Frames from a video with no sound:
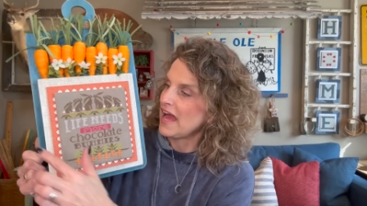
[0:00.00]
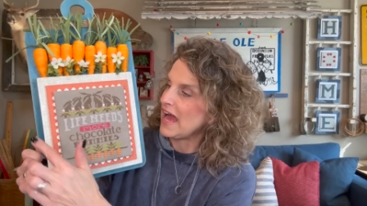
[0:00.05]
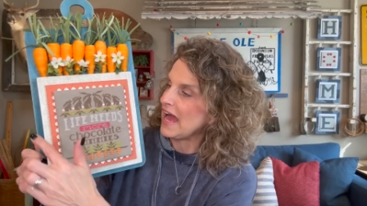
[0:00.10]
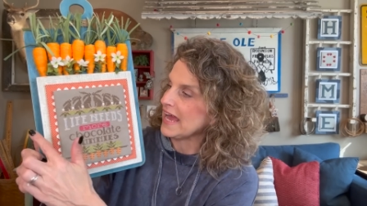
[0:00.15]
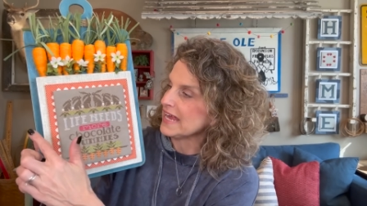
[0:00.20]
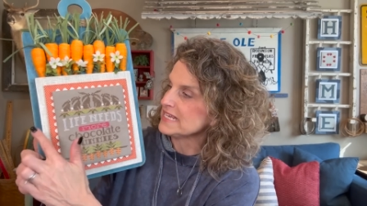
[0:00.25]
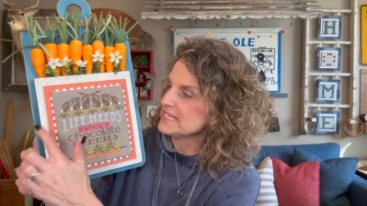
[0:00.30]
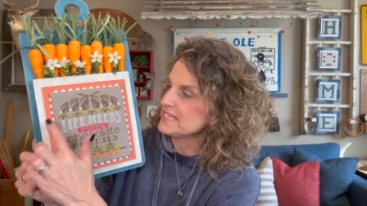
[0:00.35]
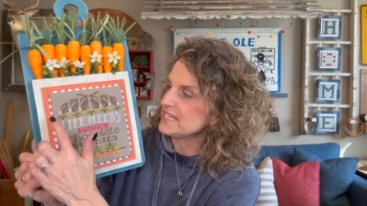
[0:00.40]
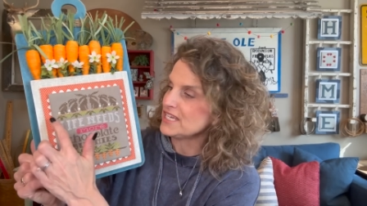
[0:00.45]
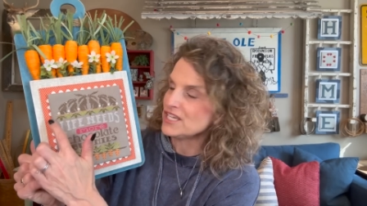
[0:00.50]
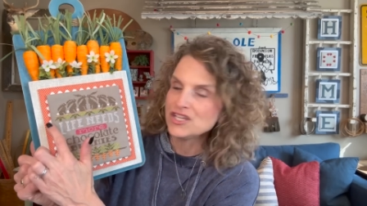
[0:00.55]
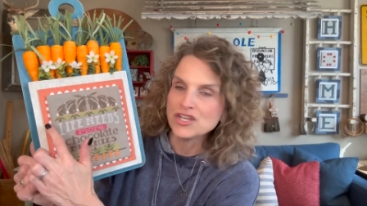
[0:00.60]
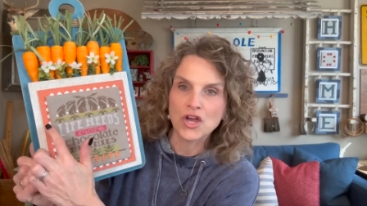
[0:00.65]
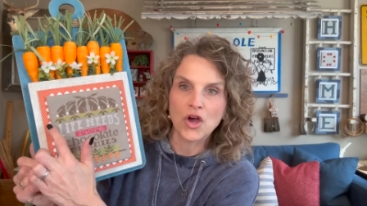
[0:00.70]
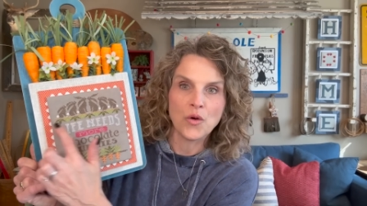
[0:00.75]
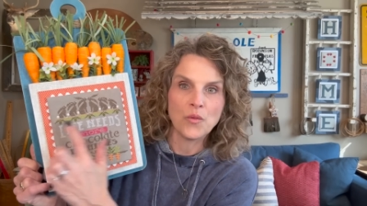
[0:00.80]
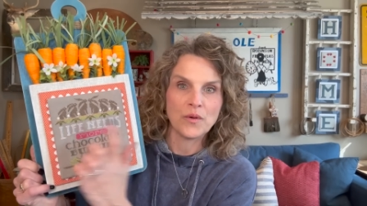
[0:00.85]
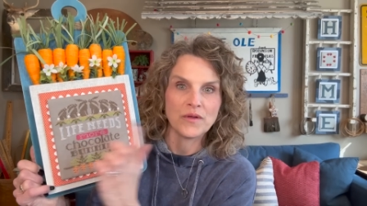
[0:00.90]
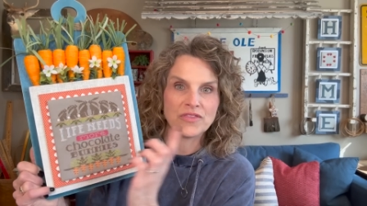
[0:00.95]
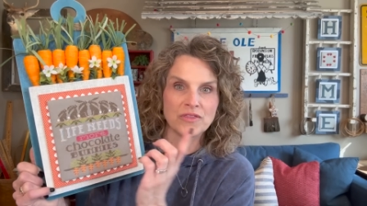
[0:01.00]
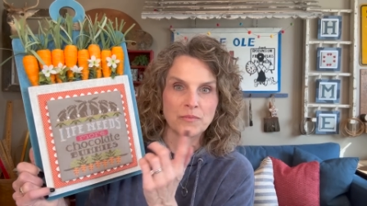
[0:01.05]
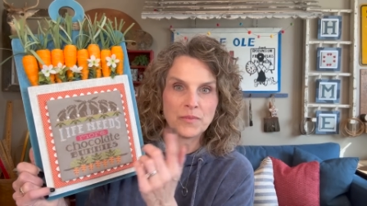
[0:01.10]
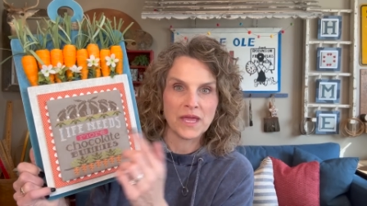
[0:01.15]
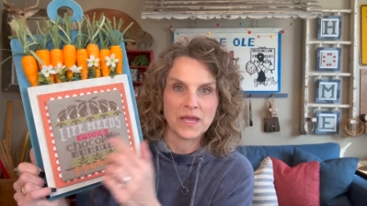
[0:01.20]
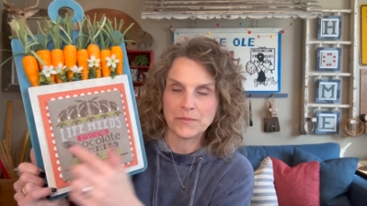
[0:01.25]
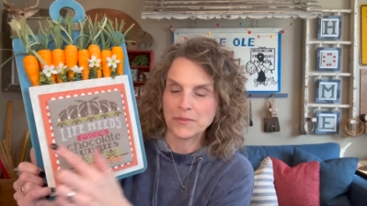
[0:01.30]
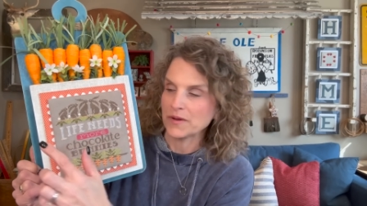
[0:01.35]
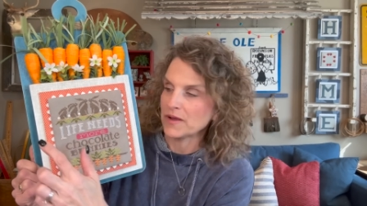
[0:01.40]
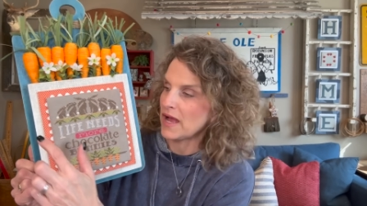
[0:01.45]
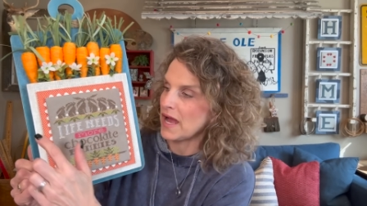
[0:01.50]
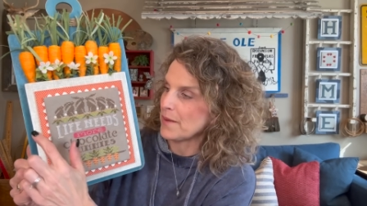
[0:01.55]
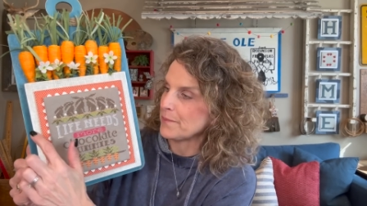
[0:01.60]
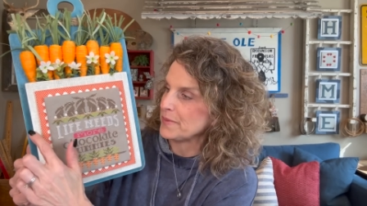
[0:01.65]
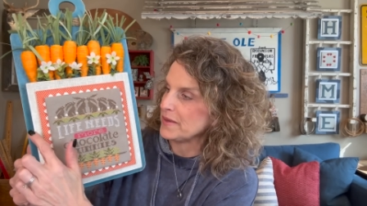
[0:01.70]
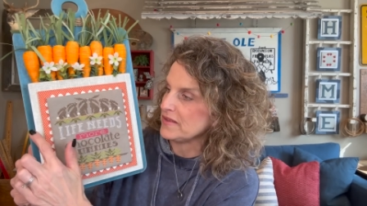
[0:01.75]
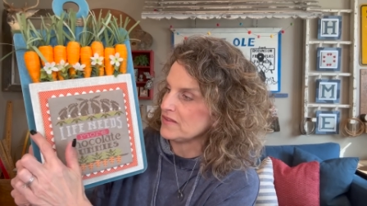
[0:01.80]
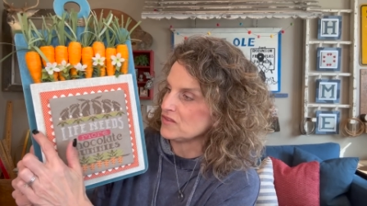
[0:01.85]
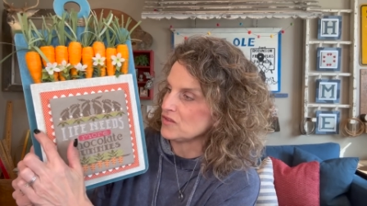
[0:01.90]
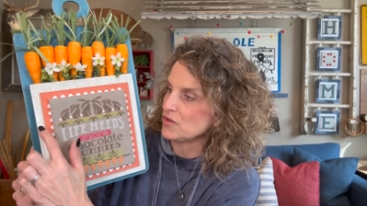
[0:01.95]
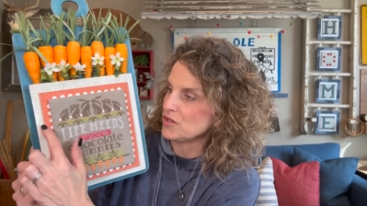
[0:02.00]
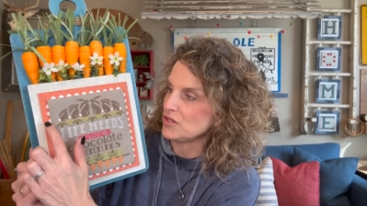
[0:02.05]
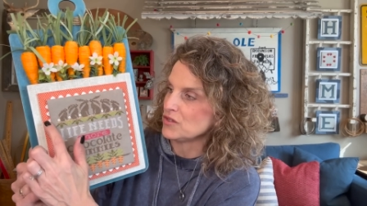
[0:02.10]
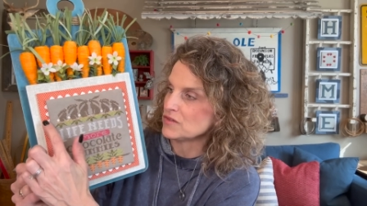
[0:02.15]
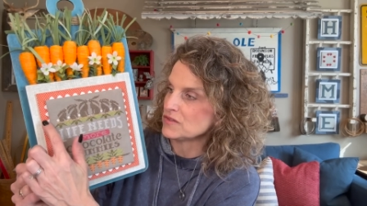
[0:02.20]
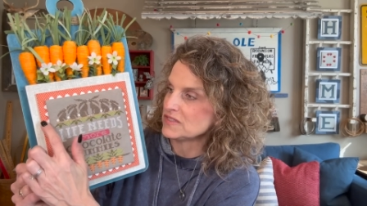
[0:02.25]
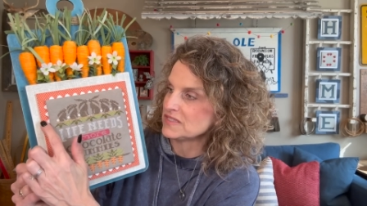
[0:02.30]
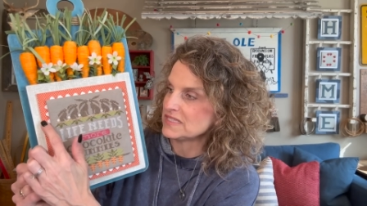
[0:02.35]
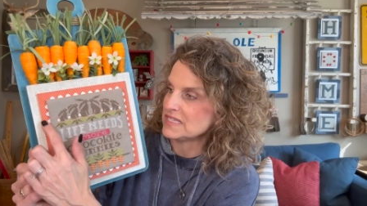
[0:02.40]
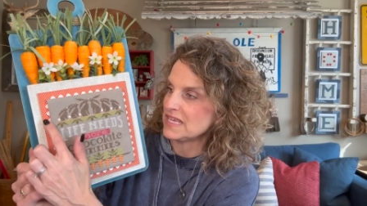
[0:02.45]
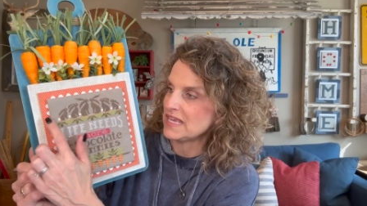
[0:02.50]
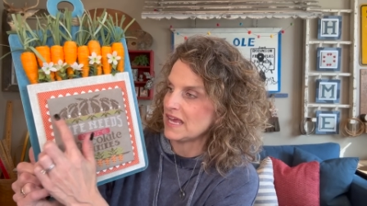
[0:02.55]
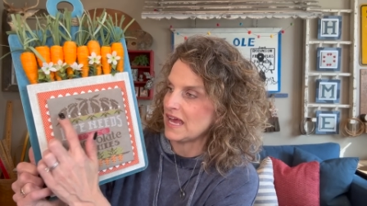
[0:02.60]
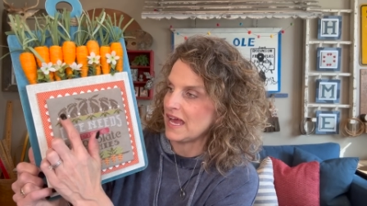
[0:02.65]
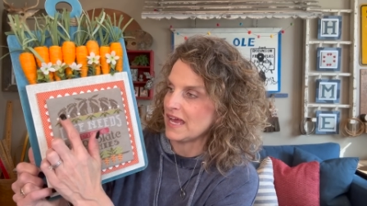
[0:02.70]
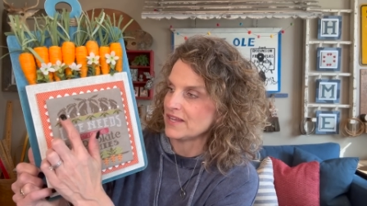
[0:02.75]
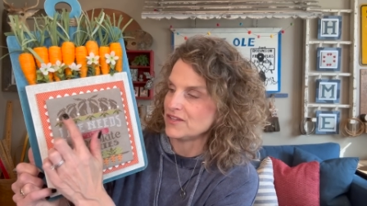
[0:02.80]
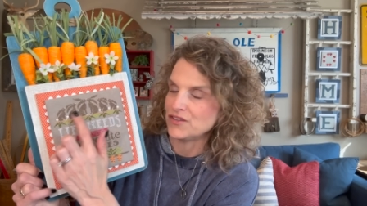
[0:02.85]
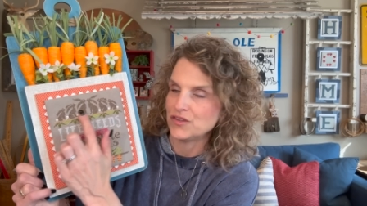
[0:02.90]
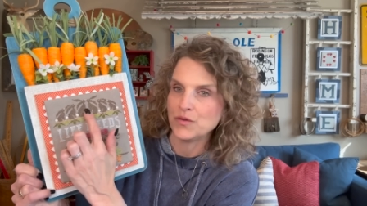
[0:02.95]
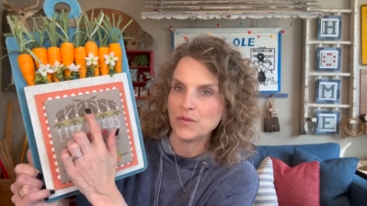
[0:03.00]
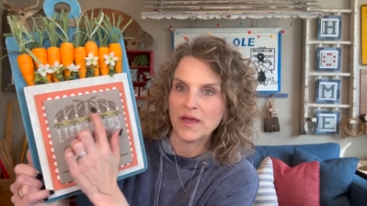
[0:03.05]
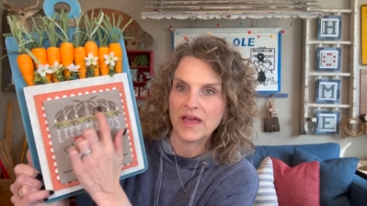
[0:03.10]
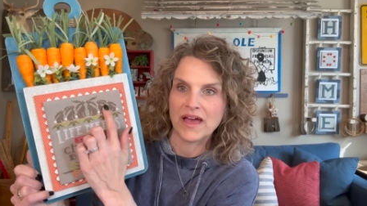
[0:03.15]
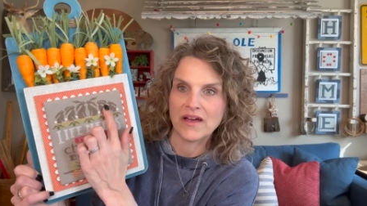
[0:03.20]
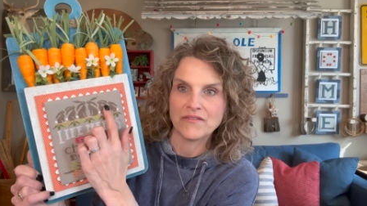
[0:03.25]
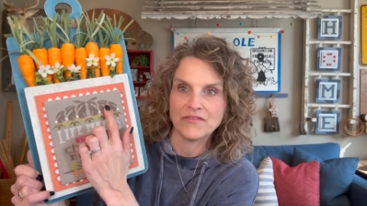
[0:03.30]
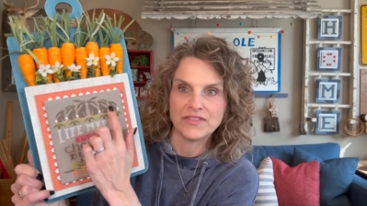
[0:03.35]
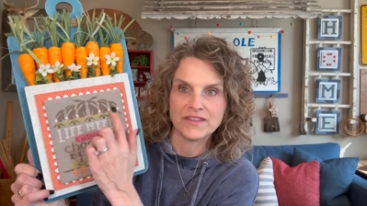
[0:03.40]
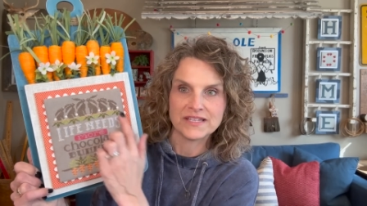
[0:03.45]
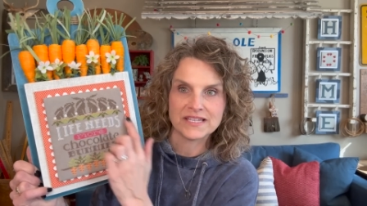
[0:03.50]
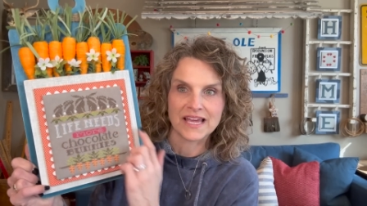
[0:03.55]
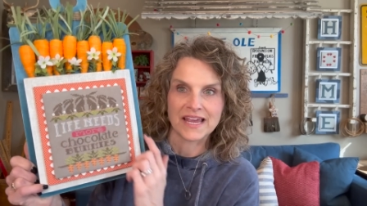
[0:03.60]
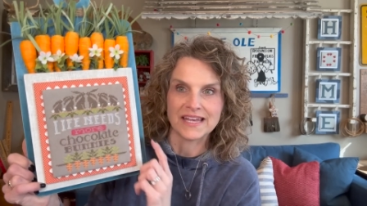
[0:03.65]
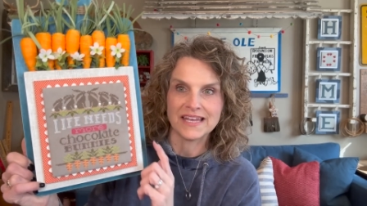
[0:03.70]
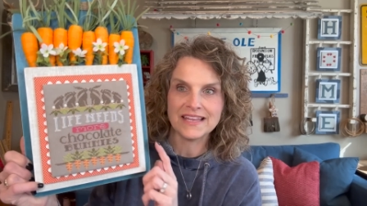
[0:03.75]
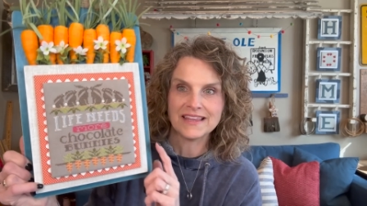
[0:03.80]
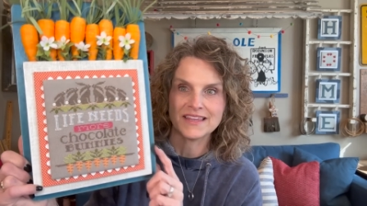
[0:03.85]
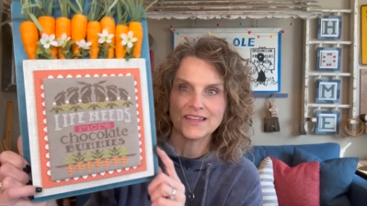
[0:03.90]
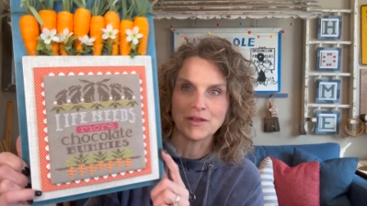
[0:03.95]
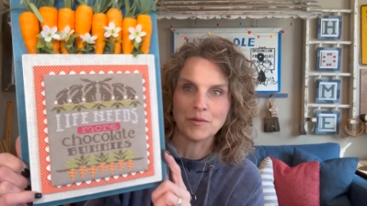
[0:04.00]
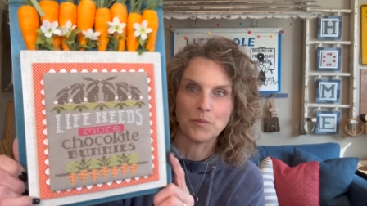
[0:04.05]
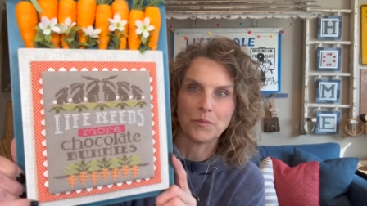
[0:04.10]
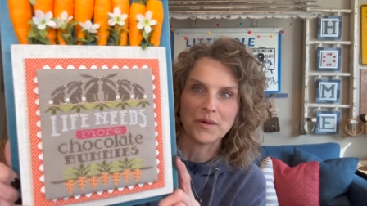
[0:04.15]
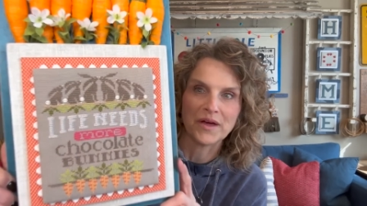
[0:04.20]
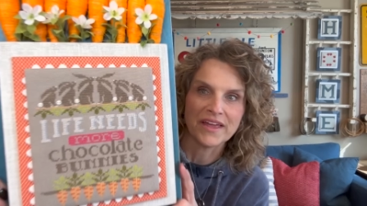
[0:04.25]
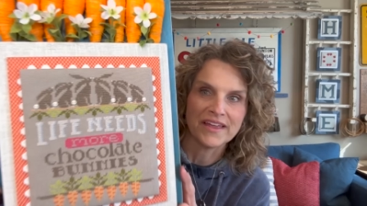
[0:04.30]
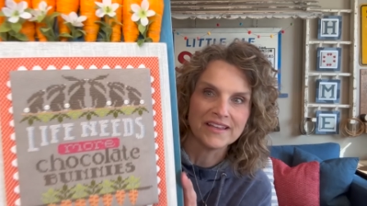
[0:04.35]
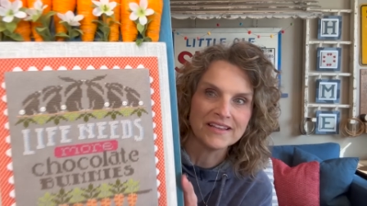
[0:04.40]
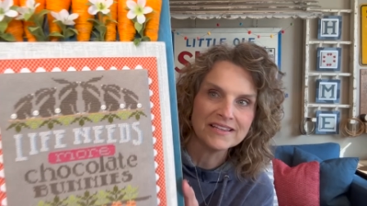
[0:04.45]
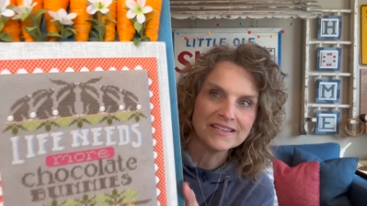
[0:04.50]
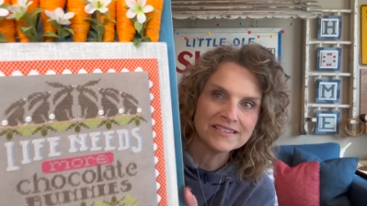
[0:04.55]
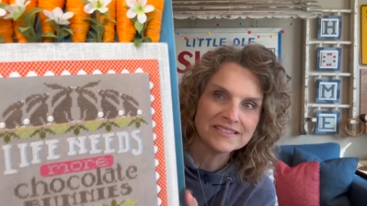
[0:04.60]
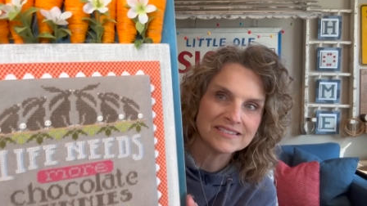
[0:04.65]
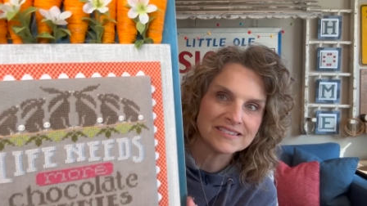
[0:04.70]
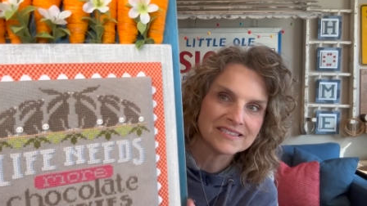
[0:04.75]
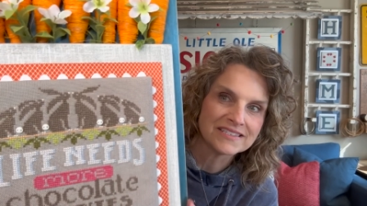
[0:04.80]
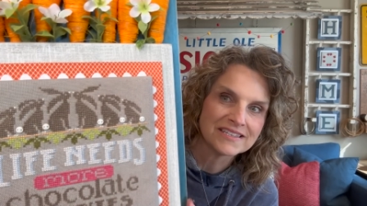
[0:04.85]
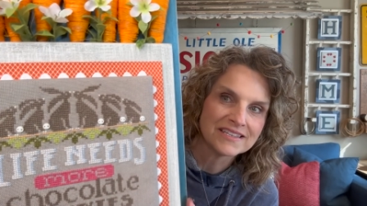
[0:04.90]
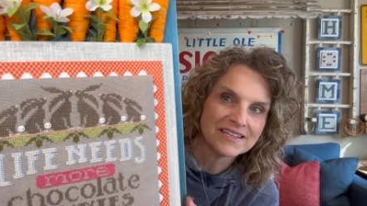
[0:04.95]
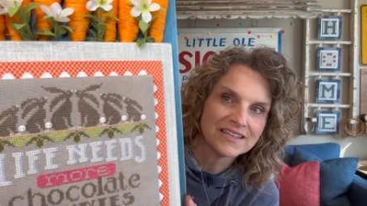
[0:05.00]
I did go with the paper copy, so you'll see I do have the tiny little buttons